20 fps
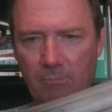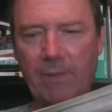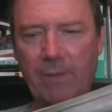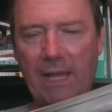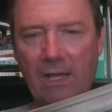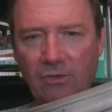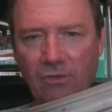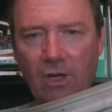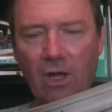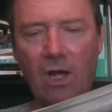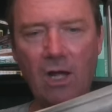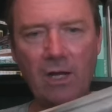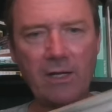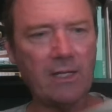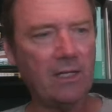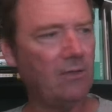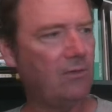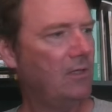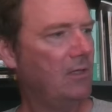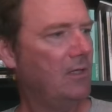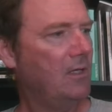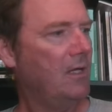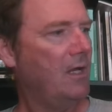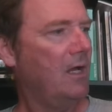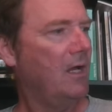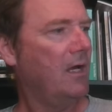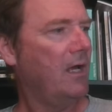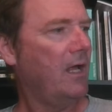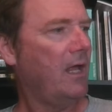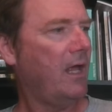based on it.
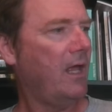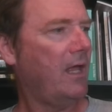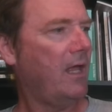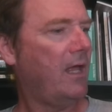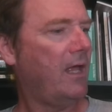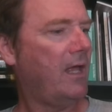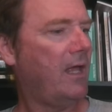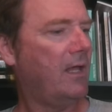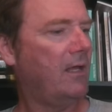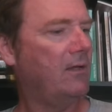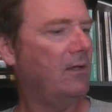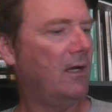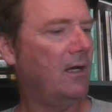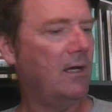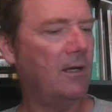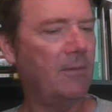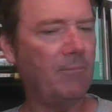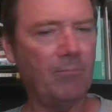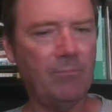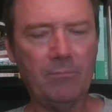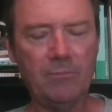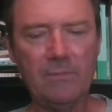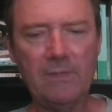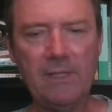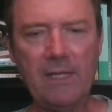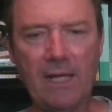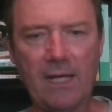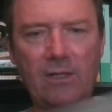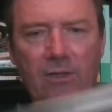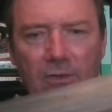And
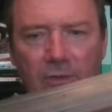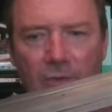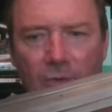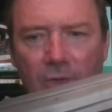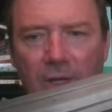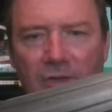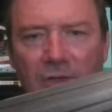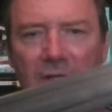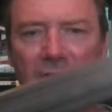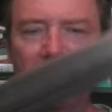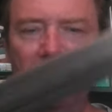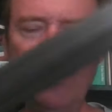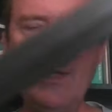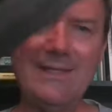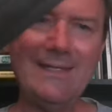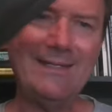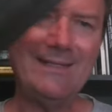yeah, so as you can see,